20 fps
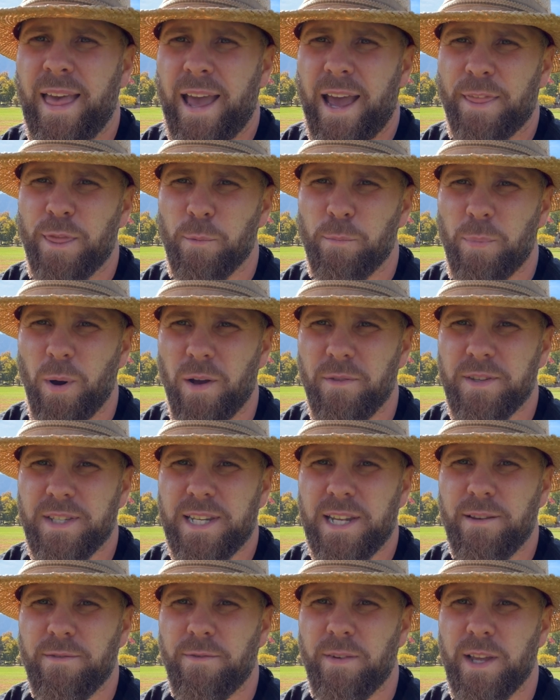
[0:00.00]
and the Buffs
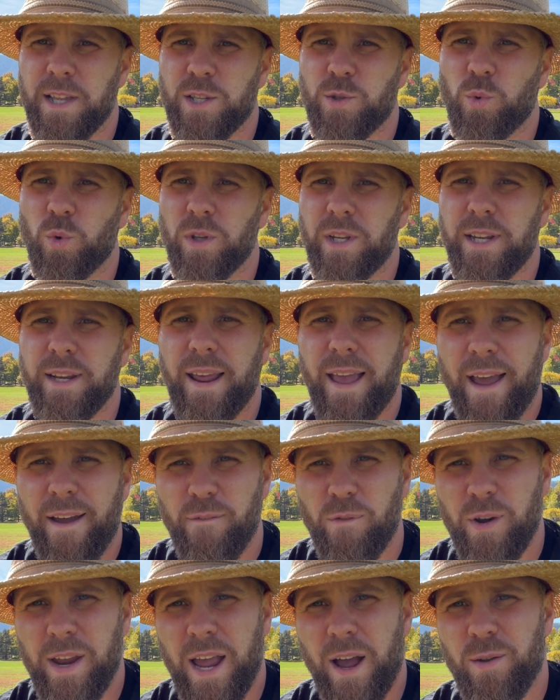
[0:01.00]
defense will need
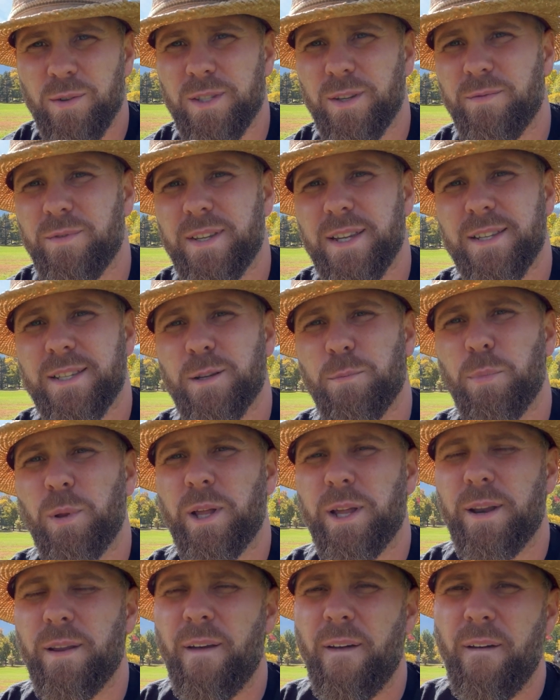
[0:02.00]
every ounce of
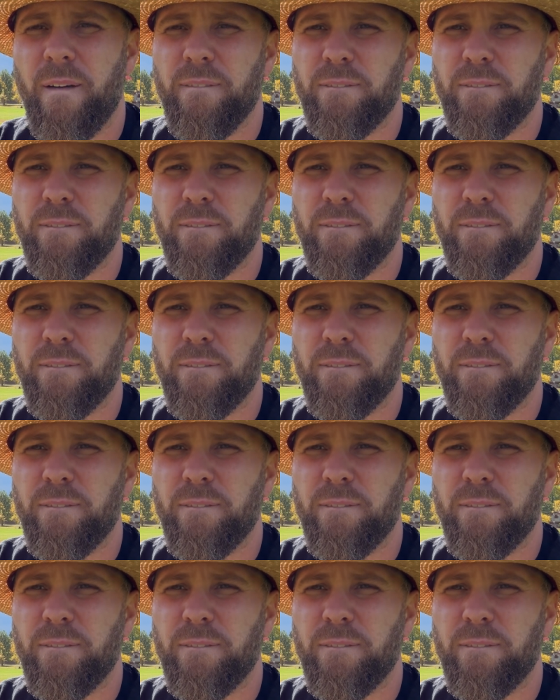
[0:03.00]
discipline,